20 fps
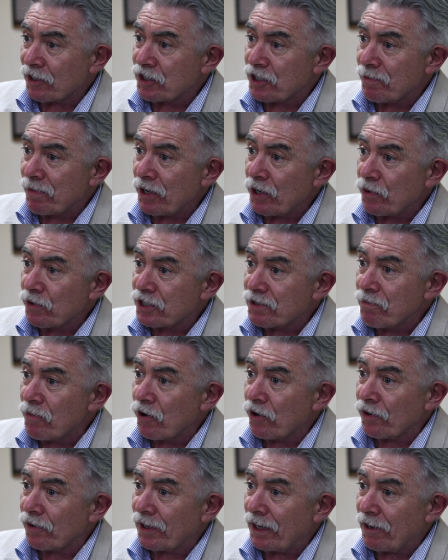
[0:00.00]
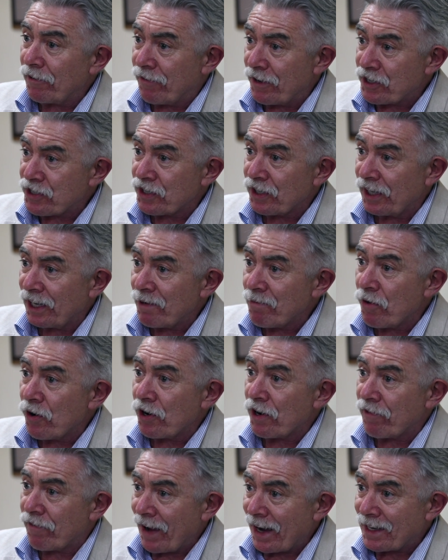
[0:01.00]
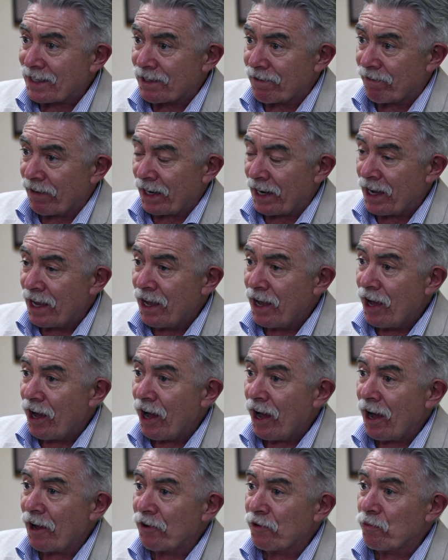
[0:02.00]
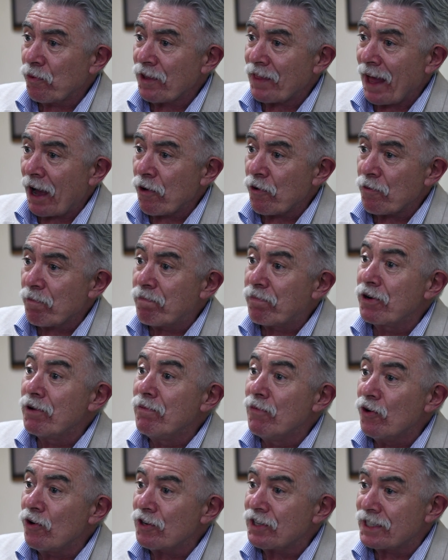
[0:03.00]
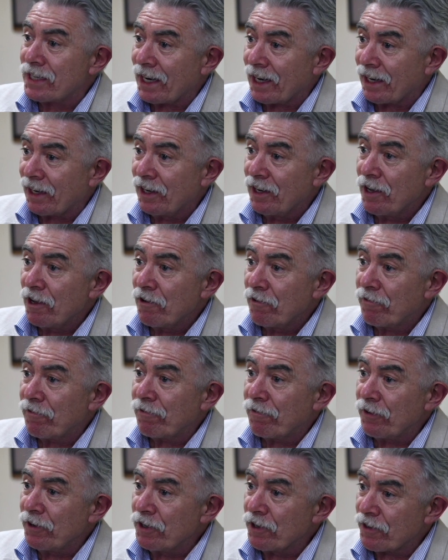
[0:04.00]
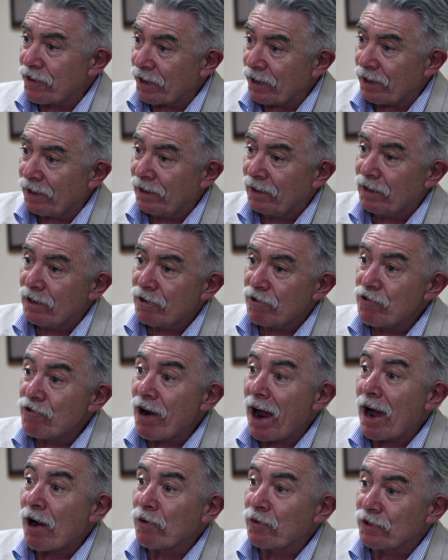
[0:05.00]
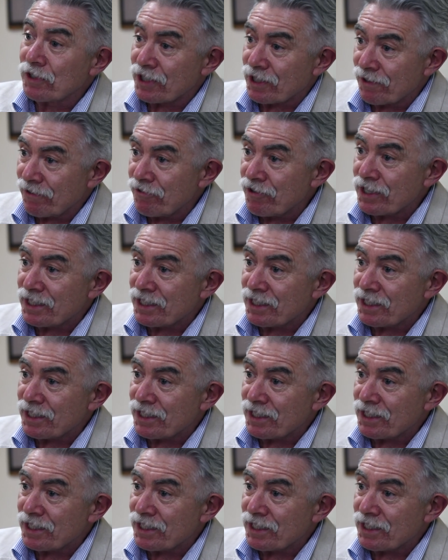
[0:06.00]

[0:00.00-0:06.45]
to be used more efficiently, more effectively, and without promoting further rounds of